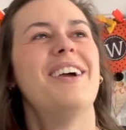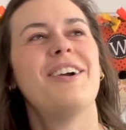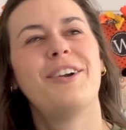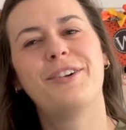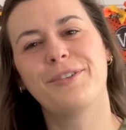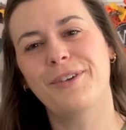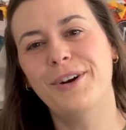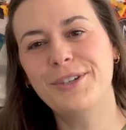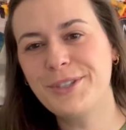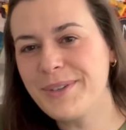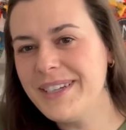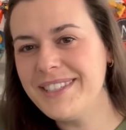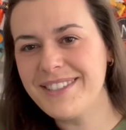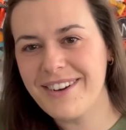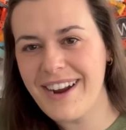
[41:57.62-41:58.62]

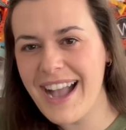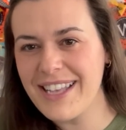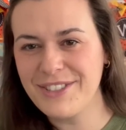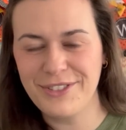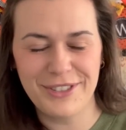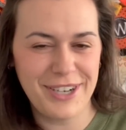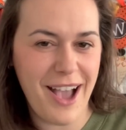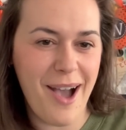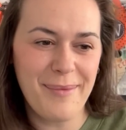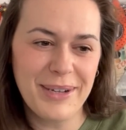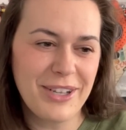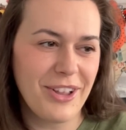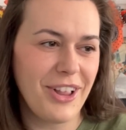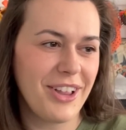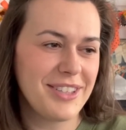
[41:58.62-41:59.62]
Groceries are
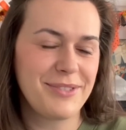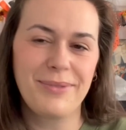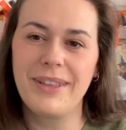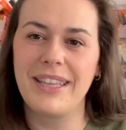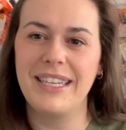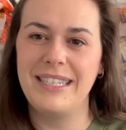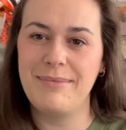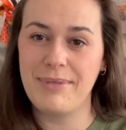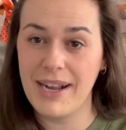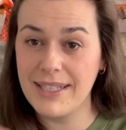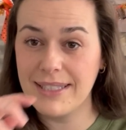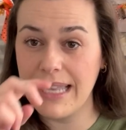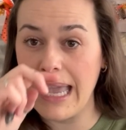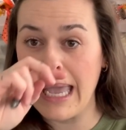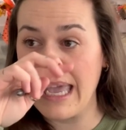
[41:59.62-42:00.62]
astronomical. It's really
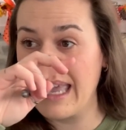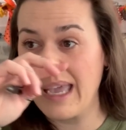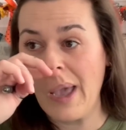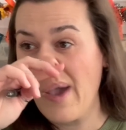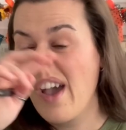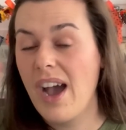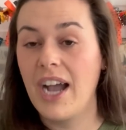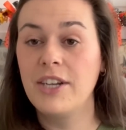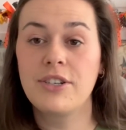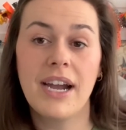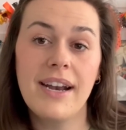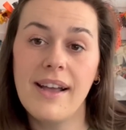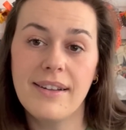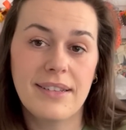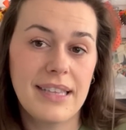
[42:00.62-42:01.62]
depressing. I try not to